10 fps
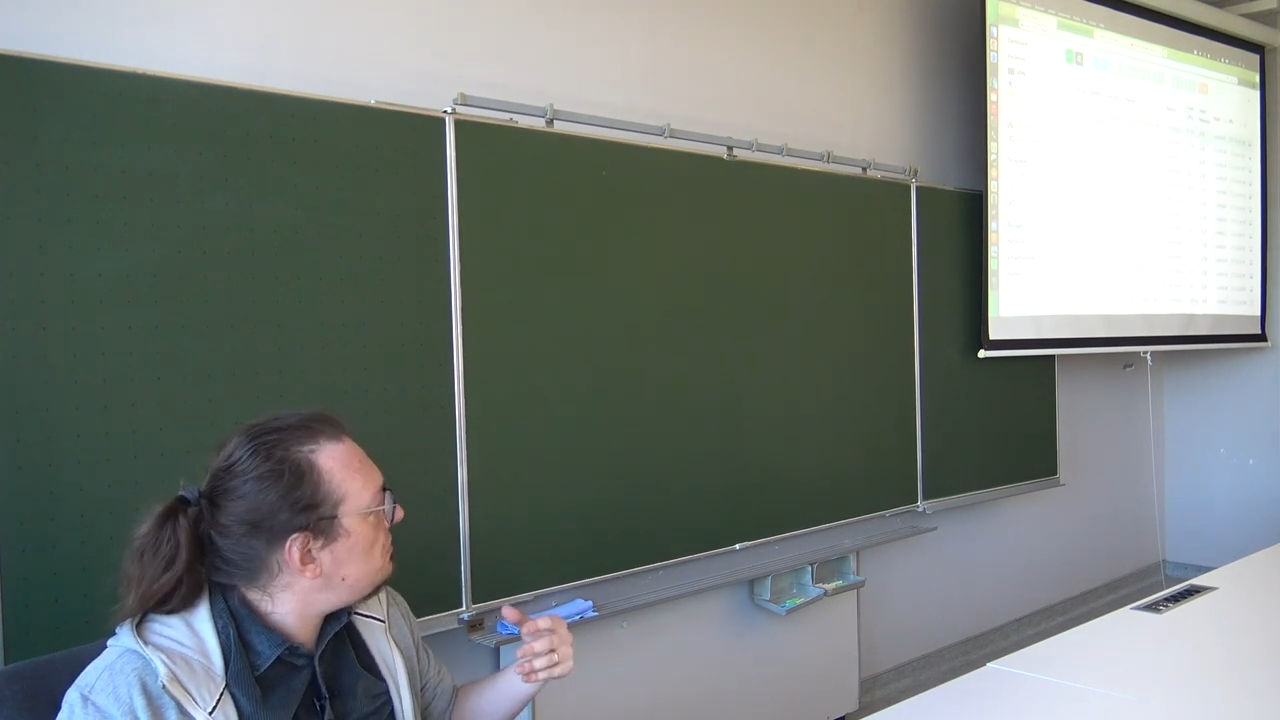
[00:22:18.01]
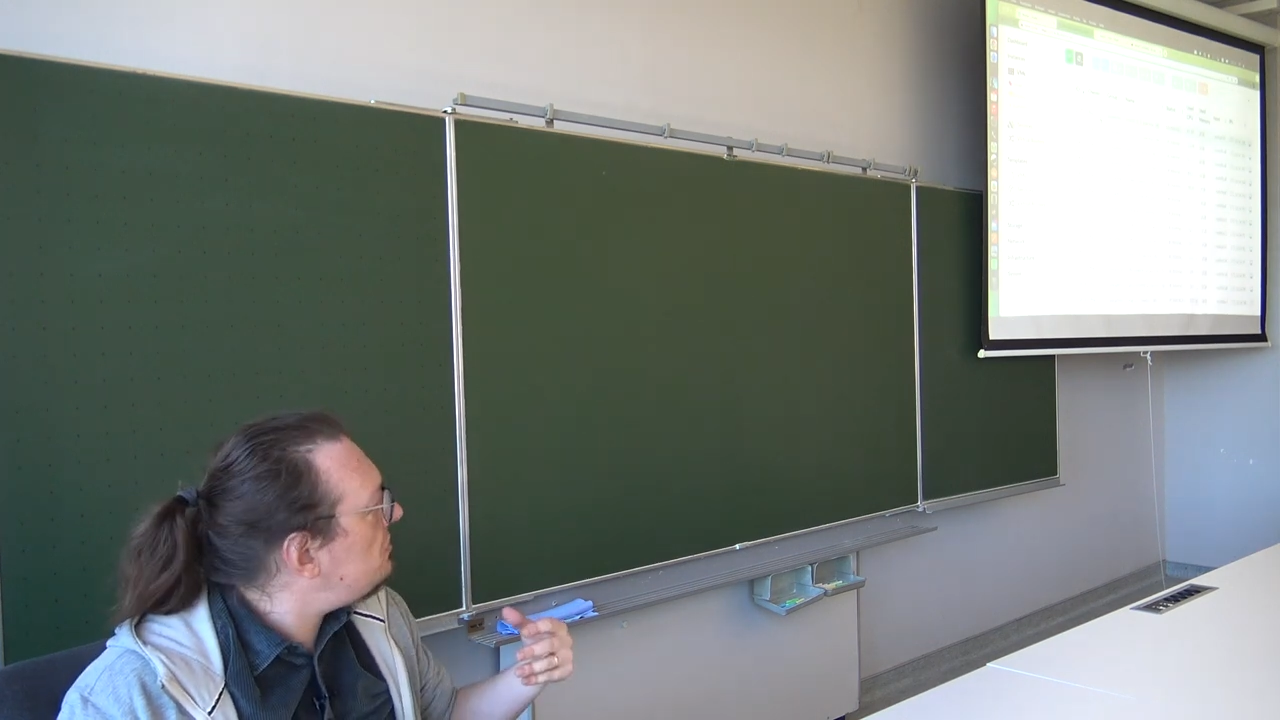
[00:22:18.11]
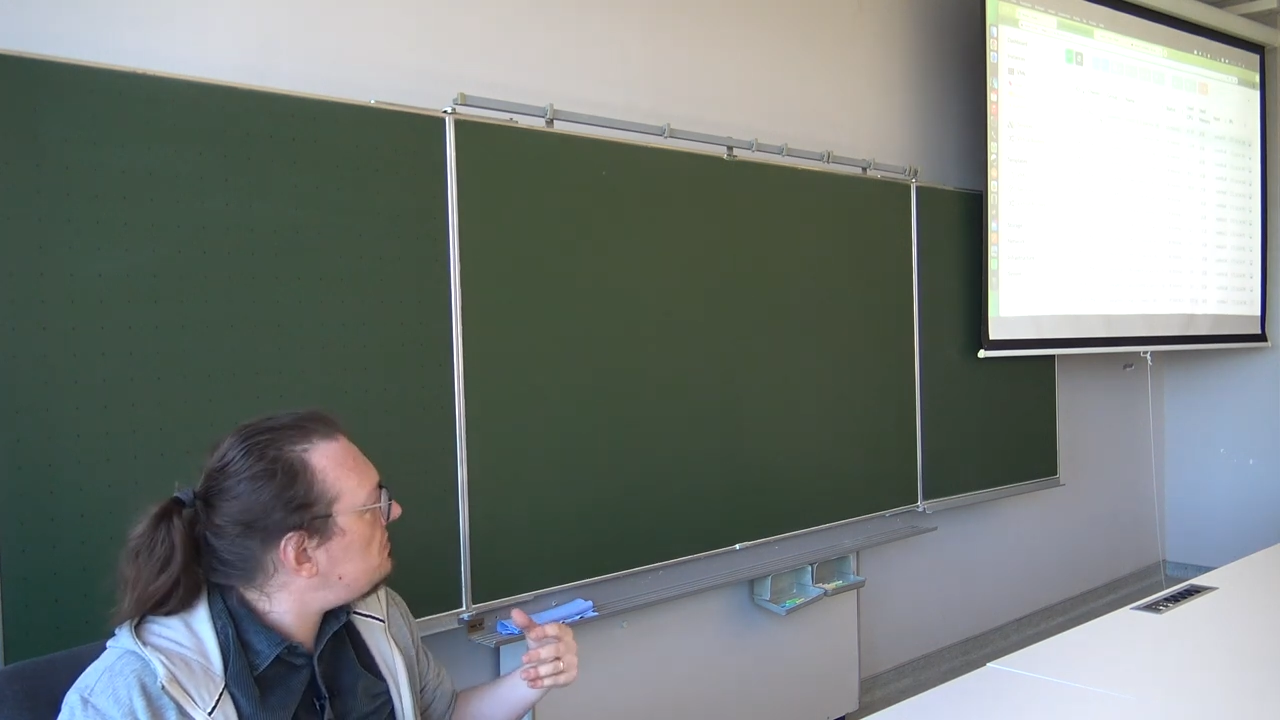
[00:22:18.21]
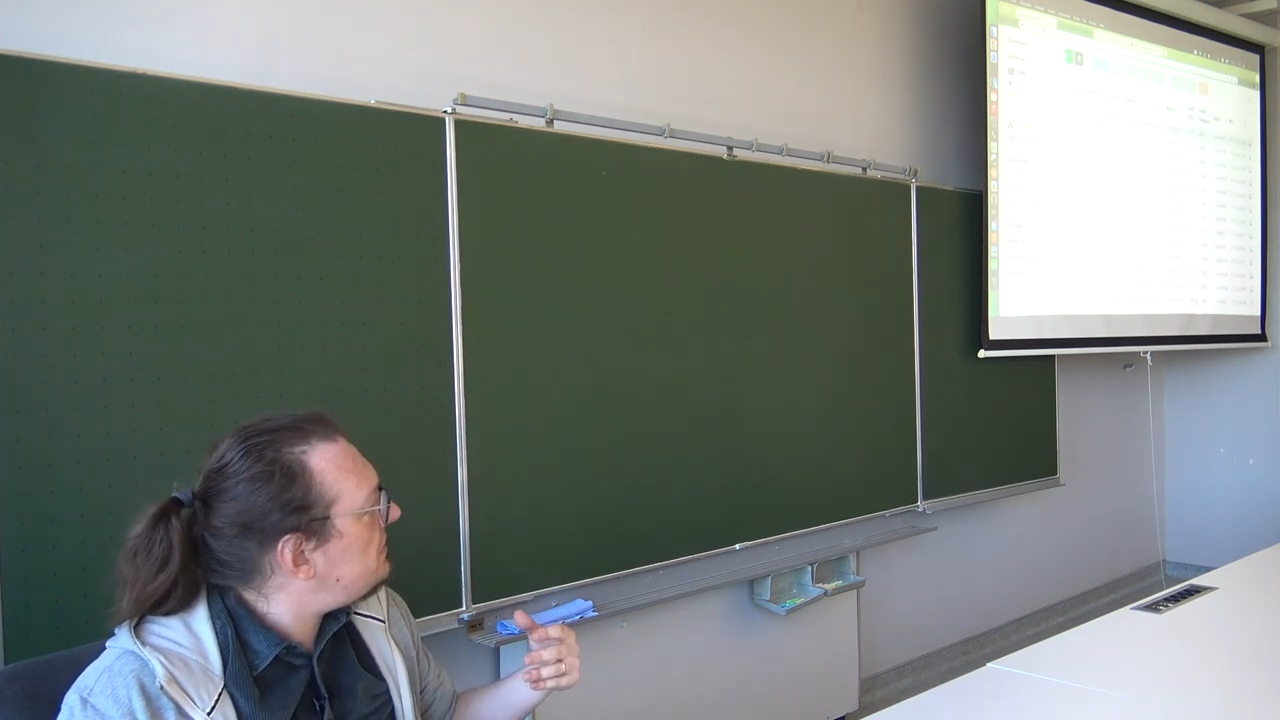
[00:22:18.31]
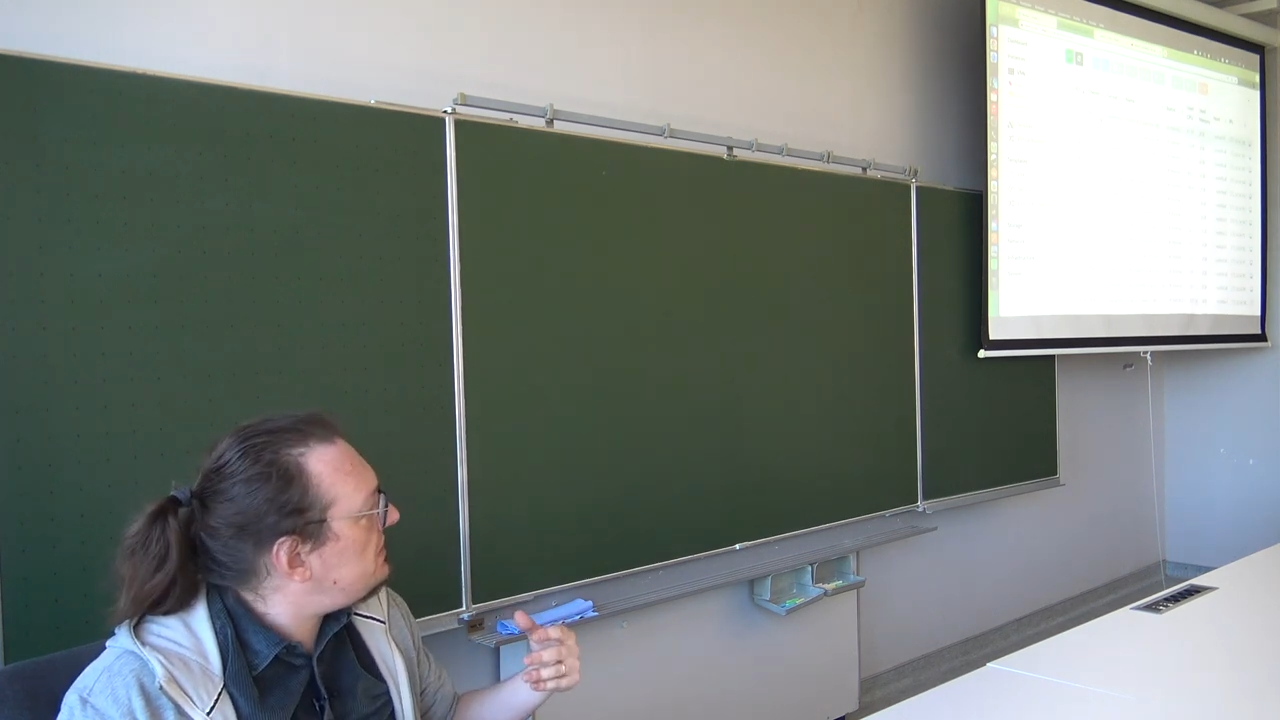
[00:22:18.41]
do
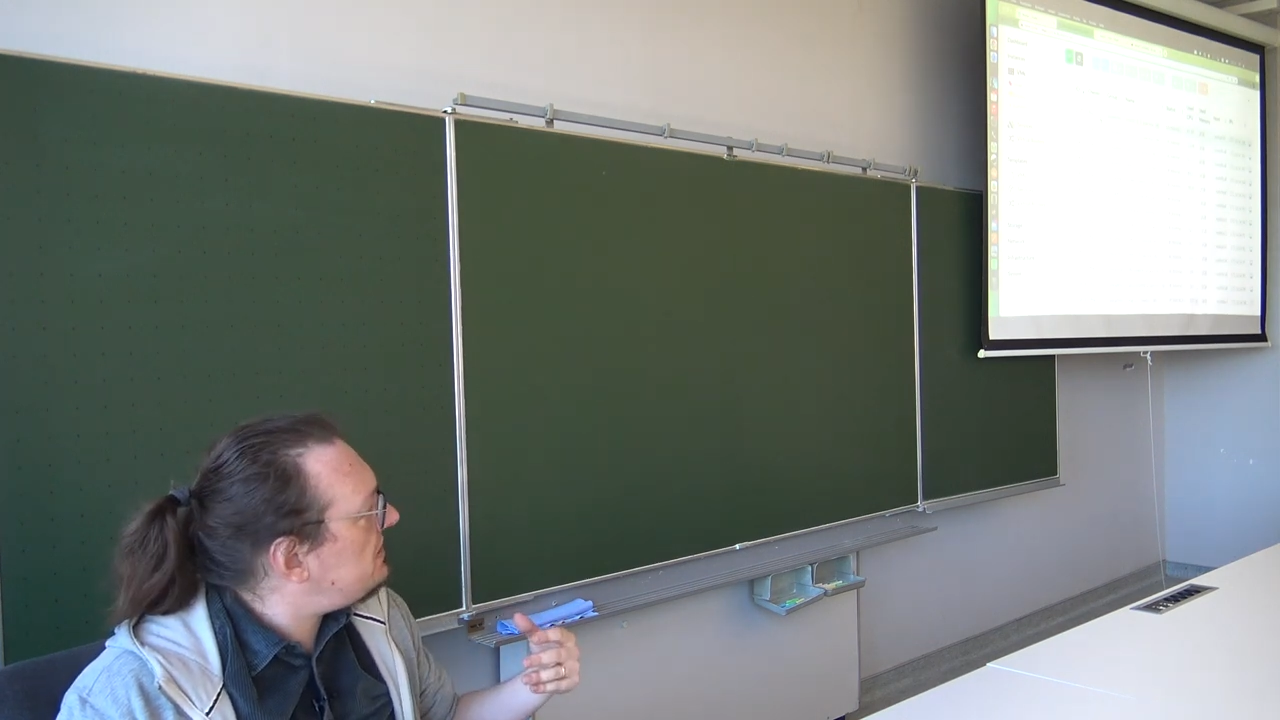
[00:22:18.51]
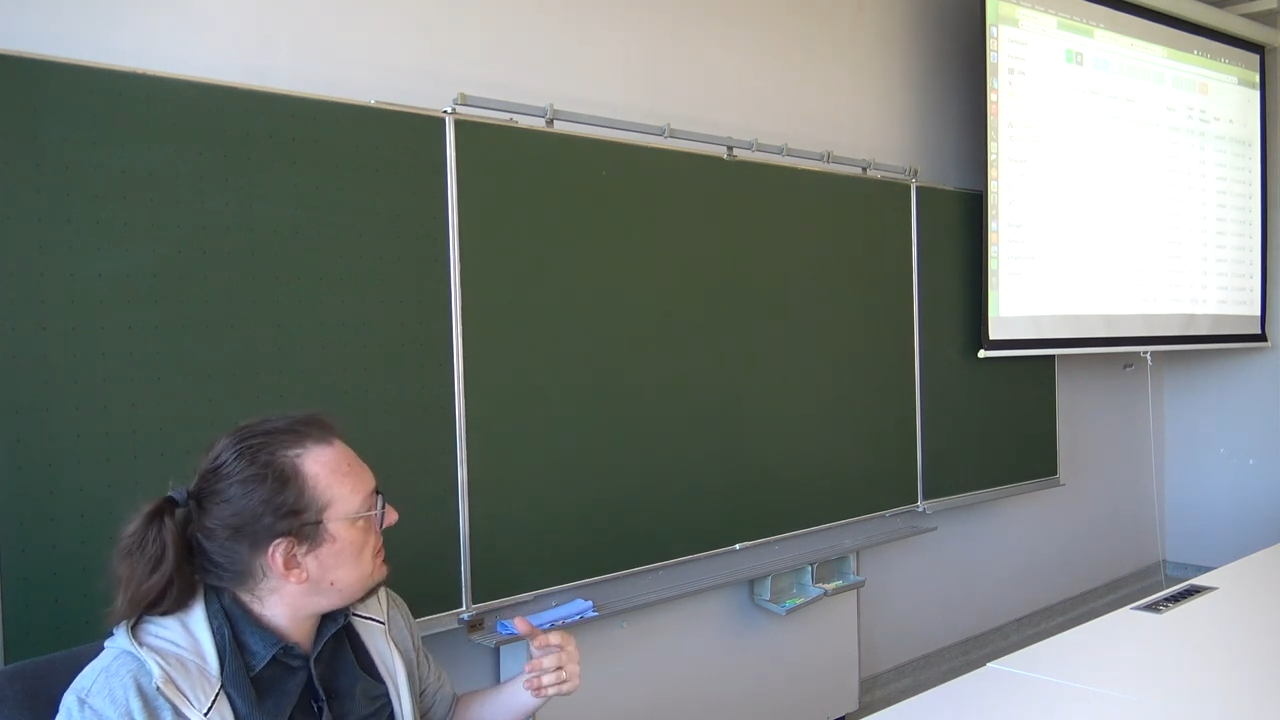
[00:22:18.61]
is when they